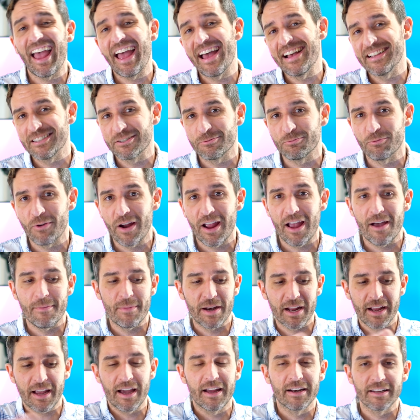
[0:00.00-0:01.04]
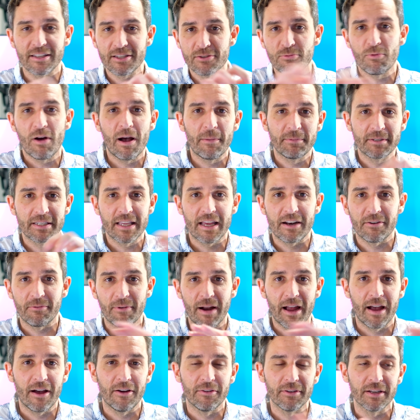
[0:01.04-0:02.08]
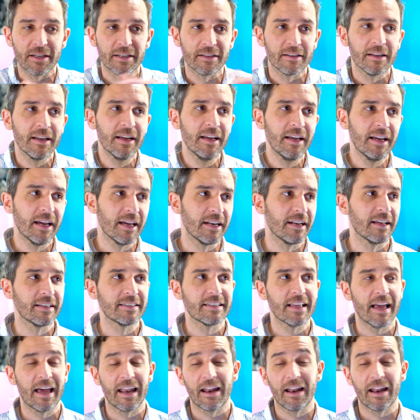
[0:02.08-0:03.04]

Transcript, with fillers: as RAM and it kind of swaps that around and, and does that.